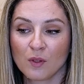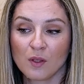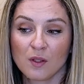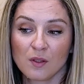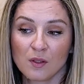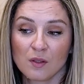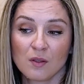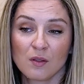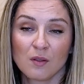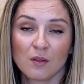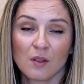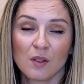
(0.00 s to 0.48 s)
it
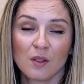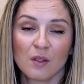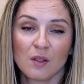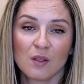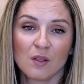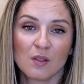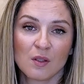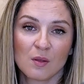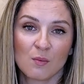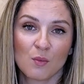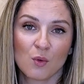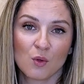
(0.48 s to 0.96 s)

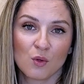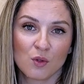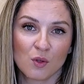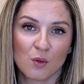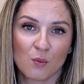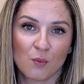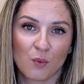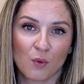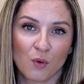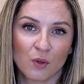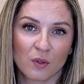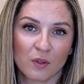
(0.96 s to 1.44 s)
is the most
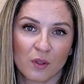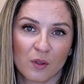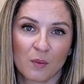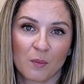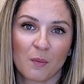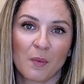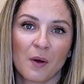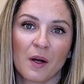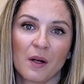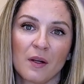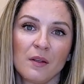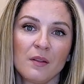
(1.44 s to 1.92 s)
important
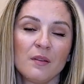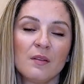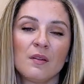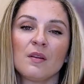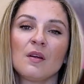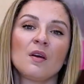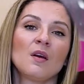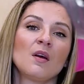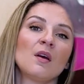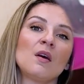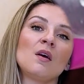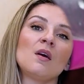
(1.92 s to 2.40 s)
part,
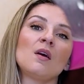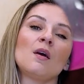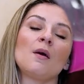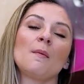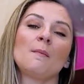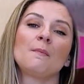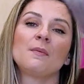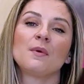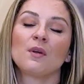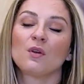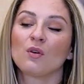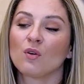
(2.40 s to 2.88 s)

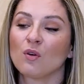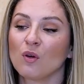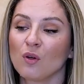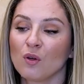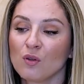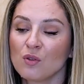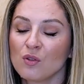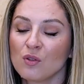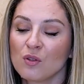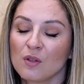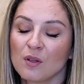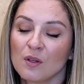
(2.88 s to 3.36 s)

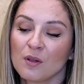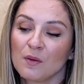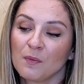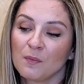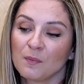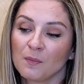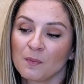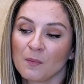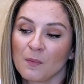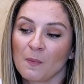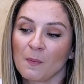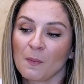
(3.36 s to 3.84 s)
because
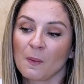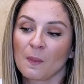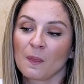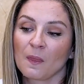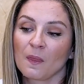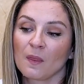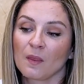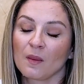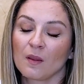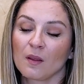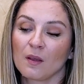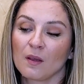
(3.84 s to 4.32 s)

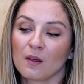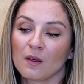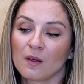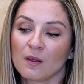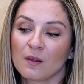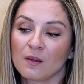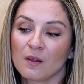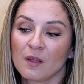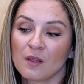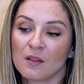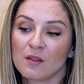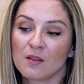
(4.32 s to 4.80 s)

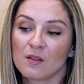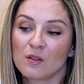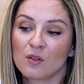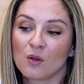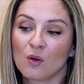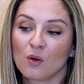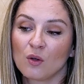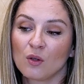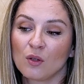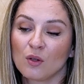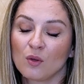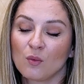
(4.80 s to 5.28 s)
that is the
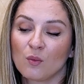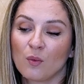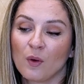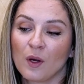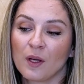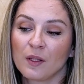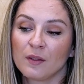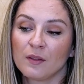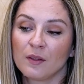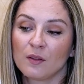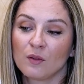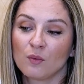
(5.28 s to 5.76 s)
only
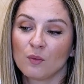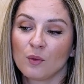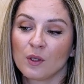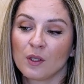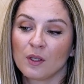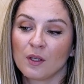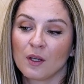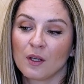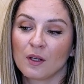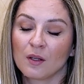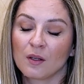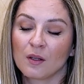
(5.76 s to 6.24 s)
way that we
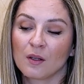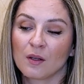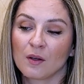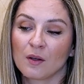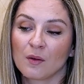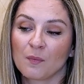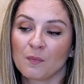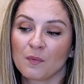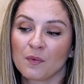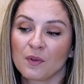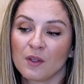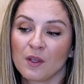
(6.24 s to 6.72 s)
can
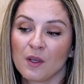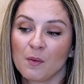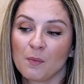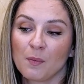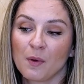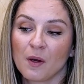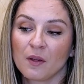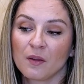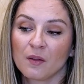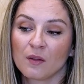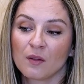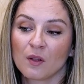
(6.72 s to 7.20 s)
keep
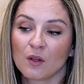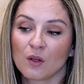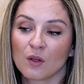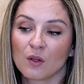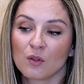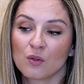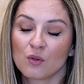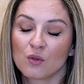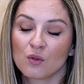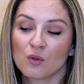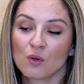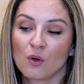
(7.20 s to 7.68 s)
under the
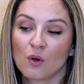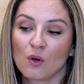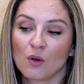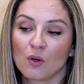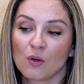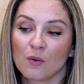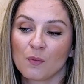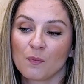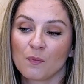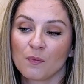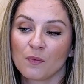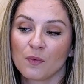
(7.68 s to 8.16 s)

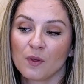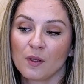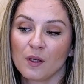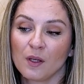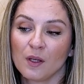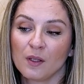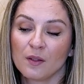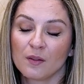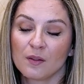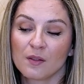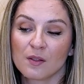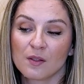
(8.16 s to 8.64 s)
control
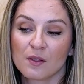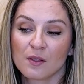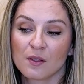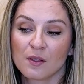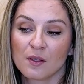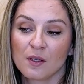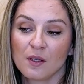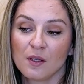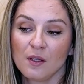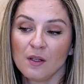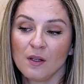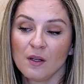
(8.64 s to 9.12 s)
and the
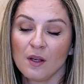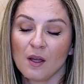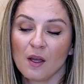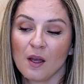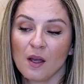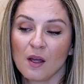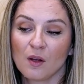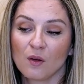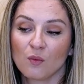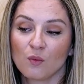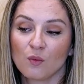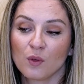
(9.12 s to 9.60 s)
skin,
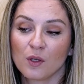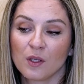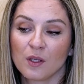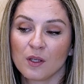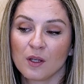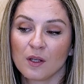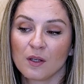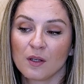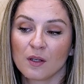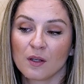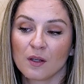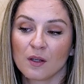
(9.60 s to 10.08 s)
and we
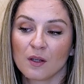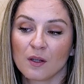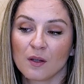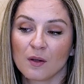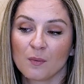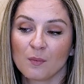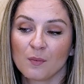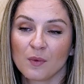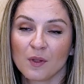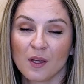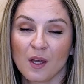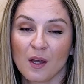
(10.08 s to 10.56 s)
can
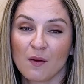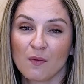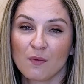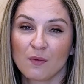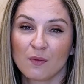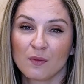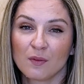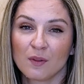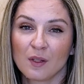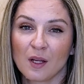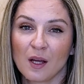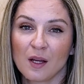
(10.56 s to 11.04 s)
have
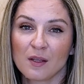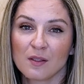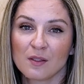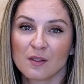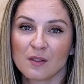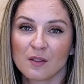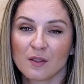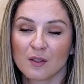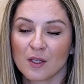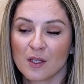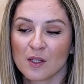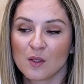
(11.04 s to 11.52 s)

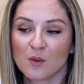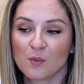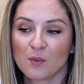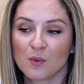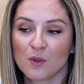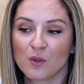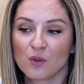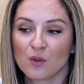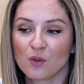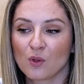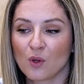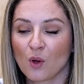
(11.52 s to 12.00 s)
nice crispy
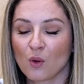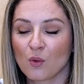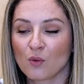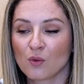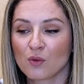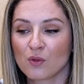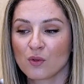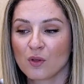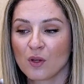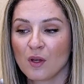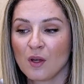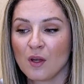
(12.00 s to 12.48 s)

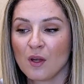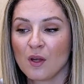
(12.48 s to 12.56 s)
strokes.